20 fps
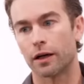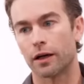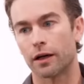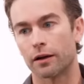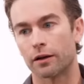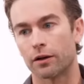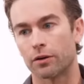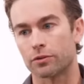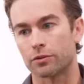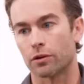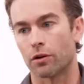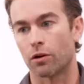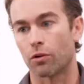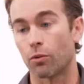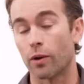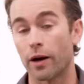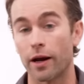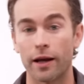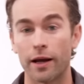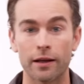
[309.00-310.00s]
uh, goes a
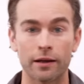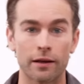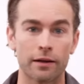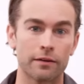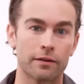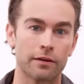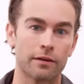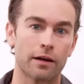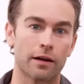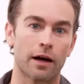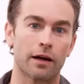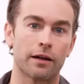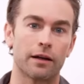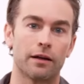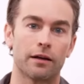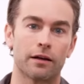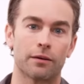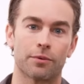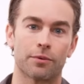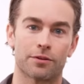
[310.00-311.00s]
long way into not
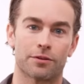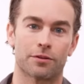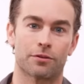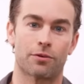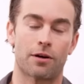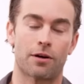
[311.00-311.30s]
eating a bunch of